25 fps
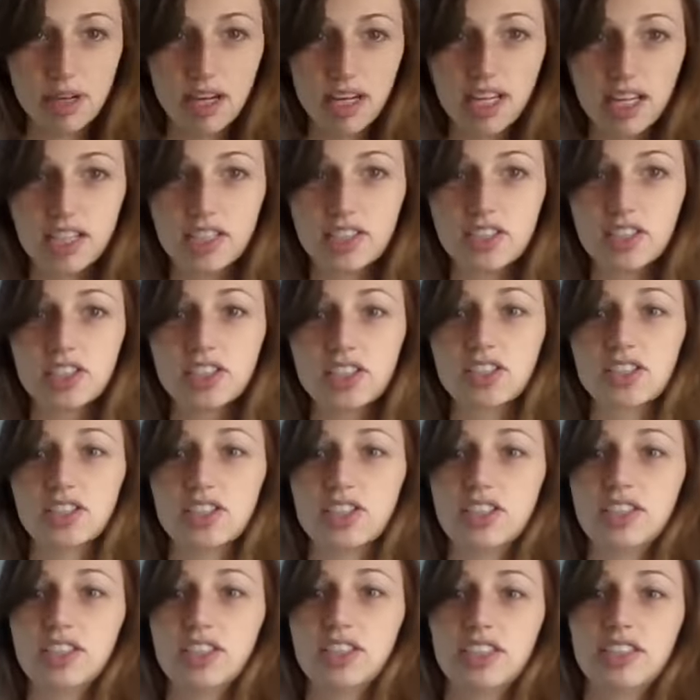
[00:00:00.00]
Much.
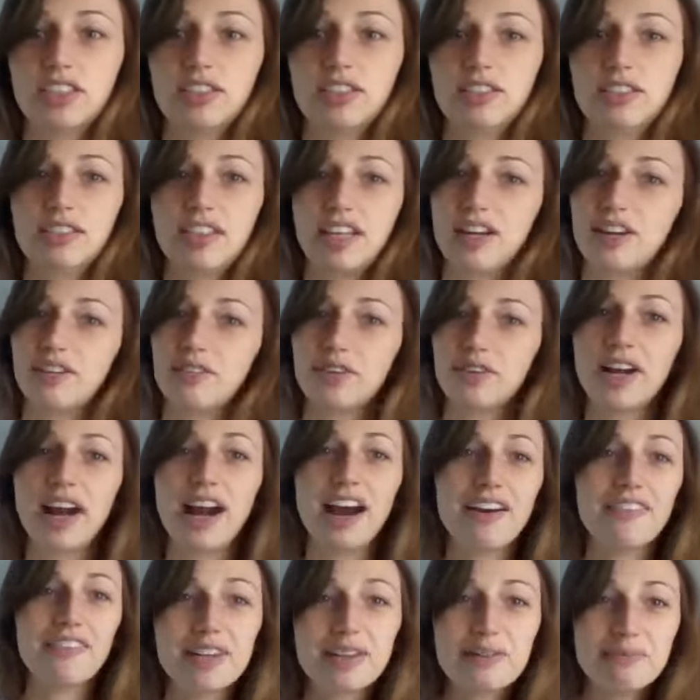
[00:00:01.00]
They don't
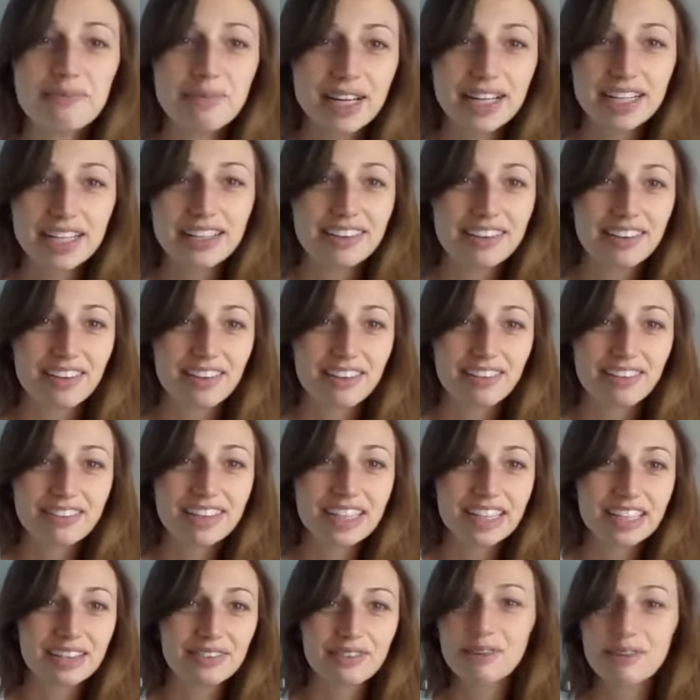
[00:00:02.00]
have any money though.
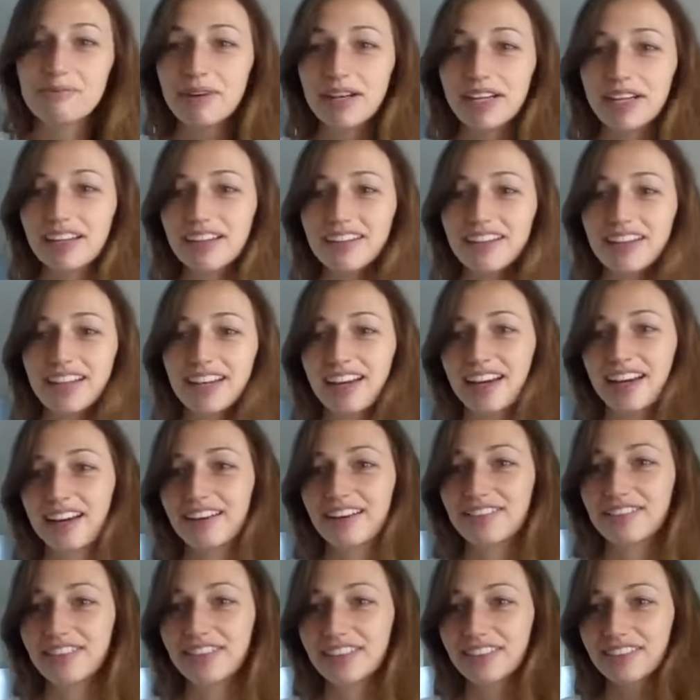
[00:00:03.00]
Like, what money do they
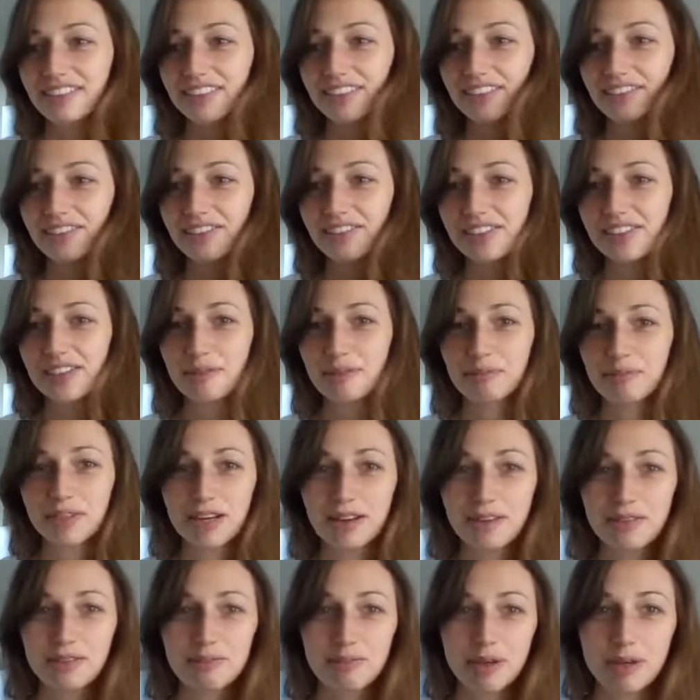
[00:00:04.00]
have? I don't know. Some
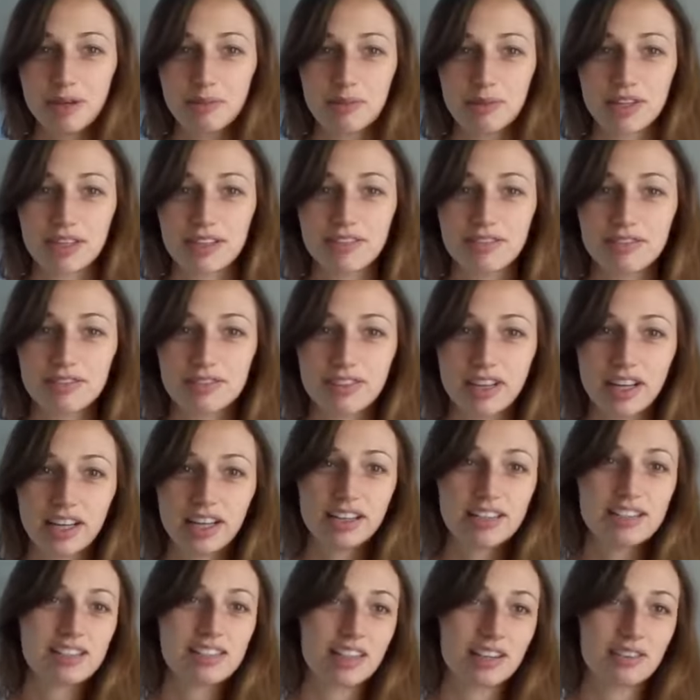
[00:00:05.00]
left maybe. I
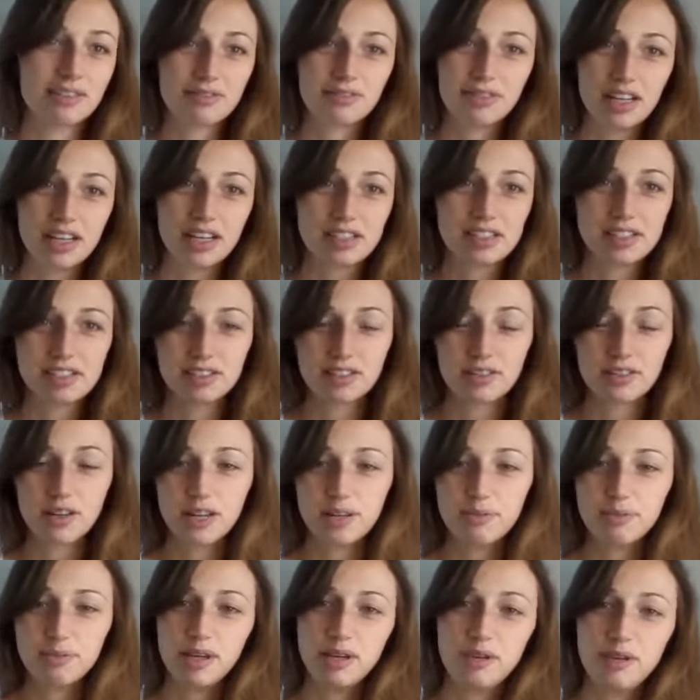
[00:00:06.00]
guess they've raised
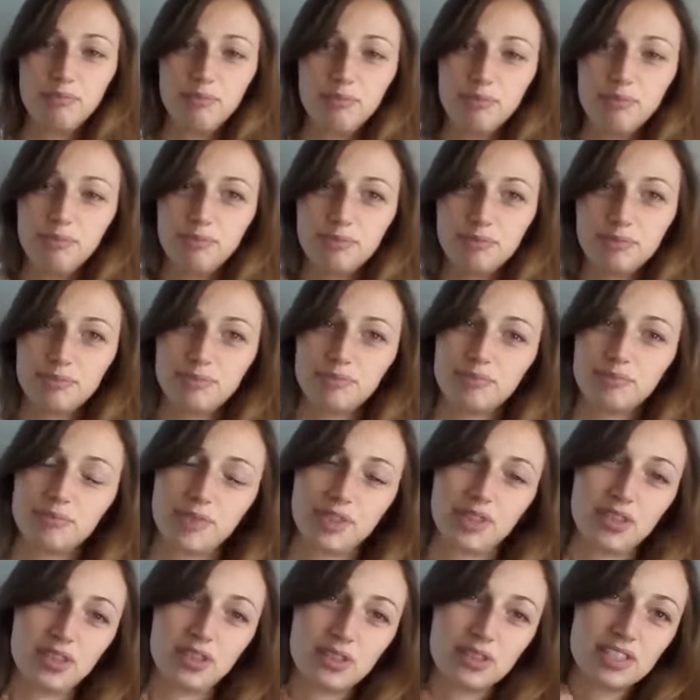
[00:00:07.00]
quite a bit,
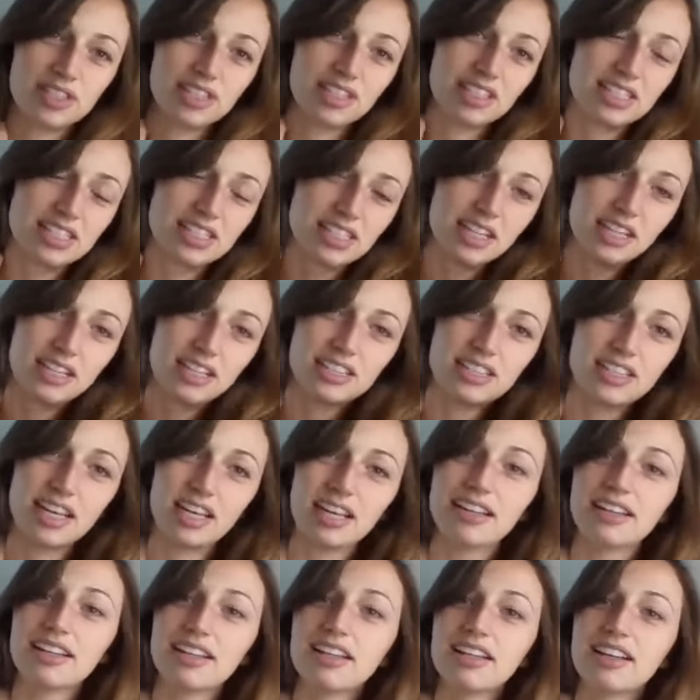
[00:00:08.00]
although he did a ton of
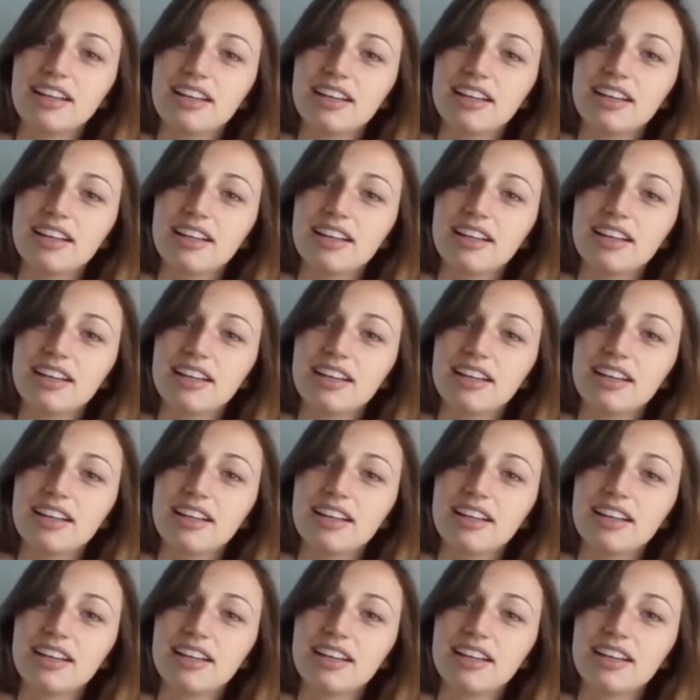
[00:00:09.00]
debt.